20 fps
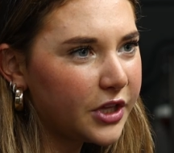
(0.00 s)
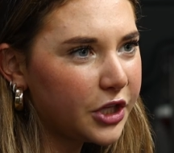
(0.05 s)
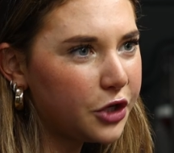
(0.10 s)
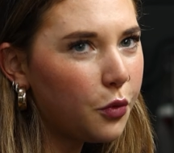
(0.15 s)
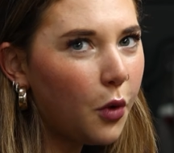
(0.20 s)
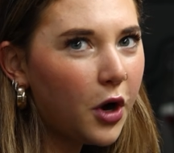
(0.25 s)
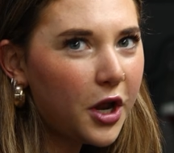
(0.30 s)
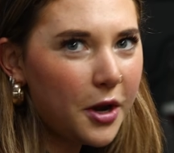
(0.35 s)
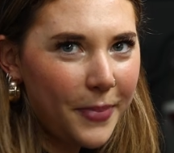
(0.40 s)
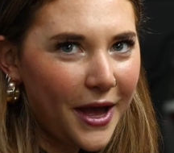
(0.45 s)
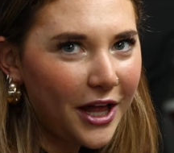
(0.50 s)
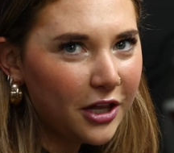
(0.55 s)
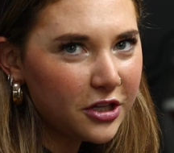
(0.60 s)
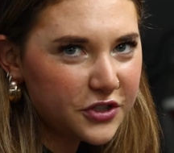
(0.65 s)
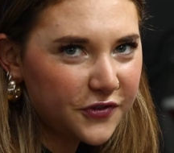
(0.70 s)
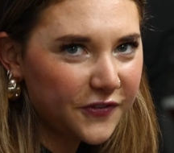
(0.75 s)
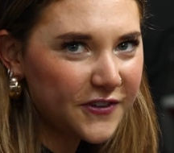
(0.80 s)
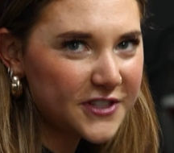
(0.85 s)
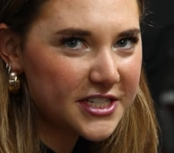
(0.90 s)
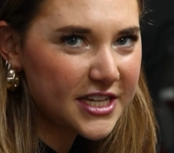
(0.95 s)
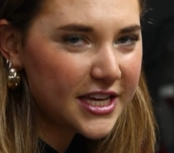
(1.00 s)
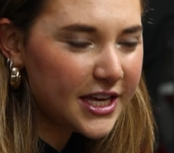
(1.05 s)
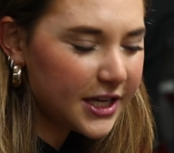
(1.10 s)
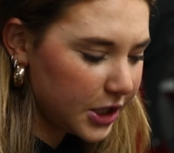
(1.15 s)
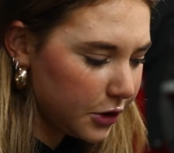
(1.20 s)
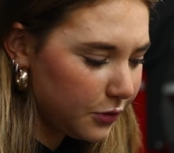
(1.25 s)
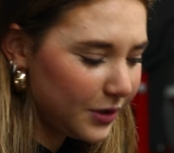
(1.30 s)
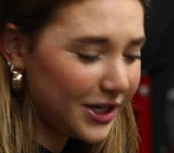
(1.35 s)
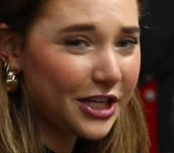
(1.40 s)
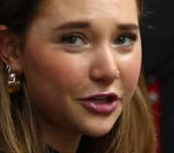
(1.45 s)
you want a balanced physique,
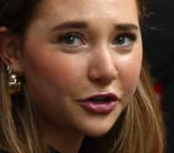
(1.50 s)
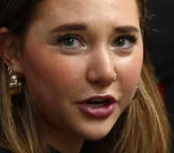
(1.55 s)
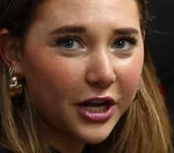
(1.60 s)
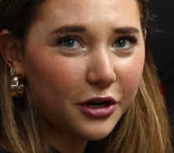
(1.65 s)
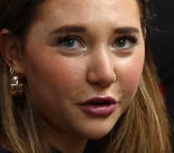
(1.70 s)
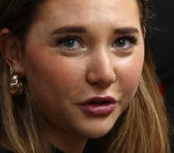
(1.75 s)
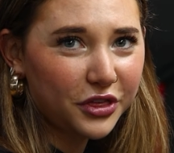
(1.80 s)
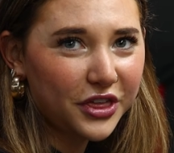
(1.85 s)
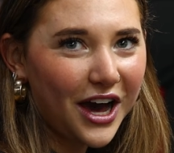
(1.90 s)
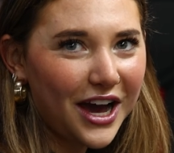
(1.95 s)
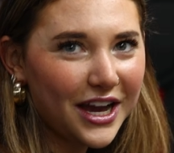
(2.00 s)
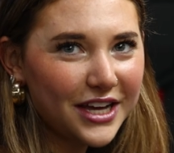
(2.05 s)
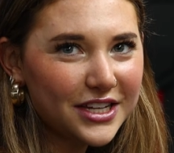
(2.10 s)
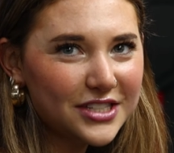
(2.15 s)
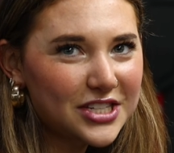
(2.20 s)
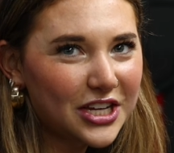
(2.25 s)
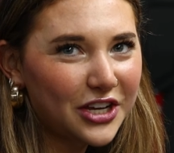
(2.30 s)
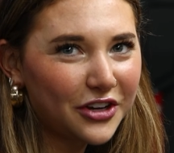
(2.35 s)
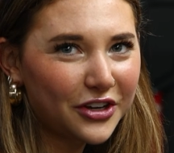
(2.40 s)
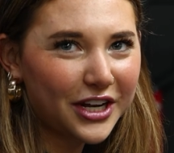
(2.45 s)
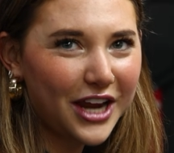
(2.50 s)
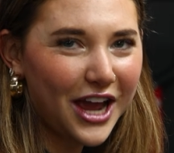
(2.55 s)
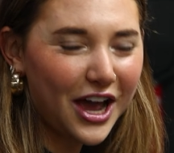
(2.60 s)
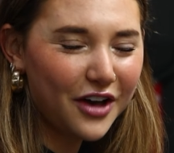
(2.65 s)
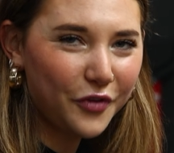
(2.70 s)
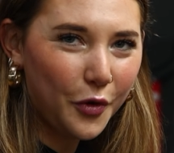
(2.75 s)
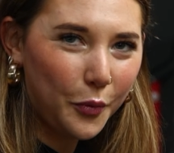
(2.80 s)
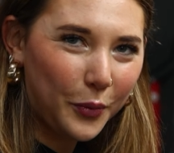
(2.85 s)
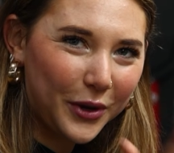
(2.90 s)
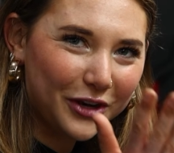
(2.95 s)
you need your inner thighs. You're going to
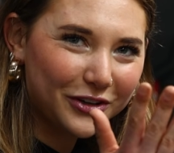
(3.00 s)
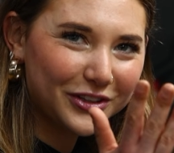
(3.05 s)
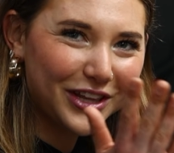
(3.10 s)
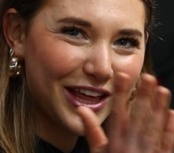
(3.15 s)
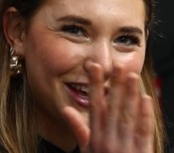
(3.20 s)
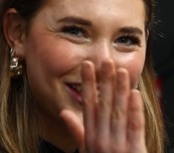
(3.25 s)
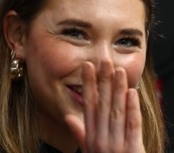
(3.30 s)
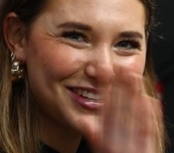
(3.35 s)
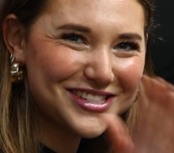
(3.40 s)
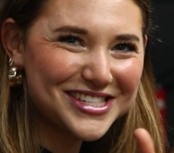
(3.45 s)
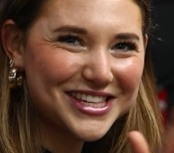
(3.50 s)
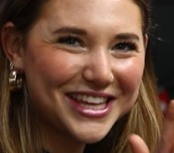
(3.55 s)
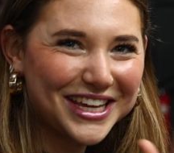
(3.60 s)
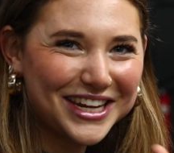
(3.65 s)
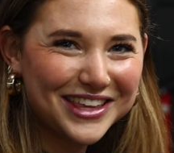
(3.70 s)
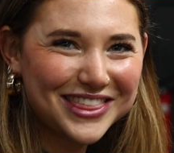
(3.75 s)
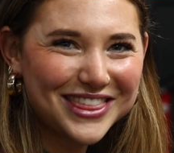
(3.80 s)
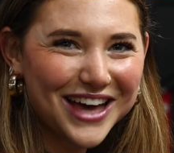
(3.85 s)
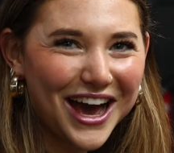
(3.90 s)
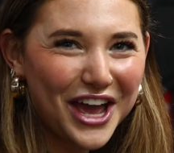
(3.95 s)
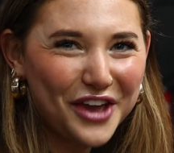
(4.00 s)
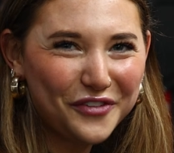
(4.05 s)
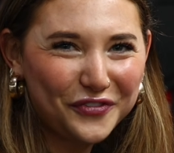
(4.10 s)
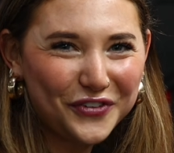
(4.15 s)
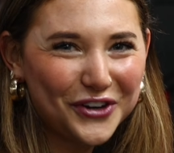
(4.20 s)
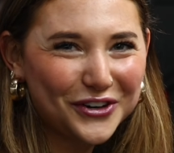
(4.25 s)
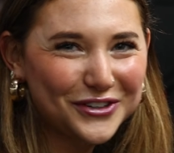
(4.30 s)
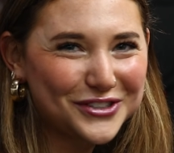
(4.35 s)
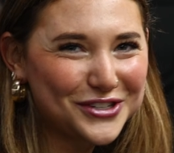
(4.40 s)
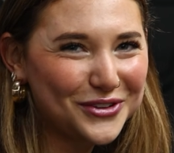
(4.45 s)
have a weird like skinny thigh if
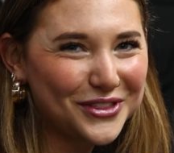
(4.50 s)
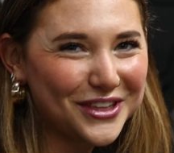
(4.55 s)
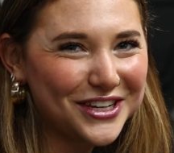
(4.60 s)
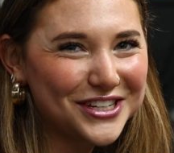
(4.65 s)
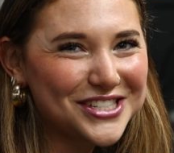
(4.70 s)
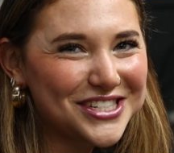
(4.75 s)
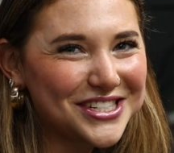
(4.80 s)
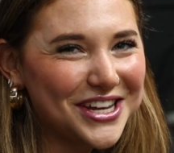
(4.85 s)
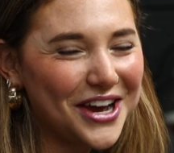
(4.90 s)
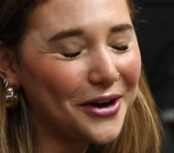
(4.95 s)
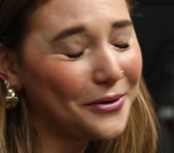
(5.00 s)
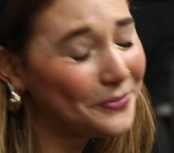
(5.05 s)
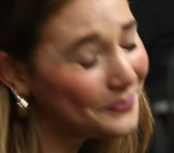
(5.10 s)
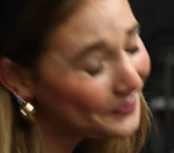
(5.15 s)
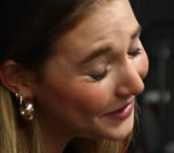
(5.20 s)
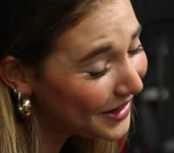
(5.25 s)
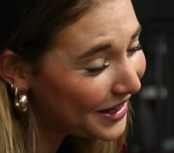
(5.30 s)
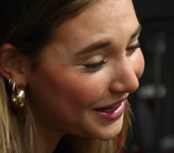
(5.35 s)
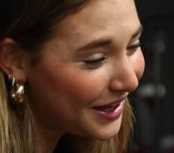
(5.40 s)
you don't do these. So